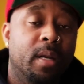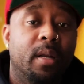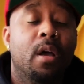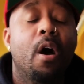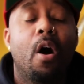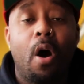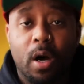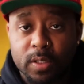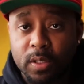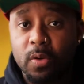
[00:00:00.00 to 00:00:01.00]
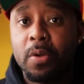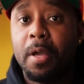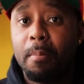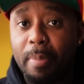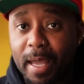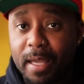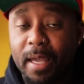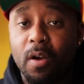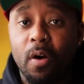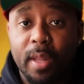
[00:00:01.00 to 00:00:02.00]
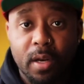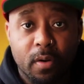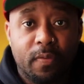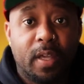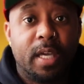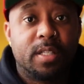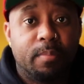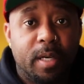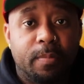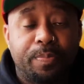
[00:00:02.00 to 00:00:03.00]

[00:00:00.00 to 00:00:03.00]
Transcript: button, also banging on that notification bell.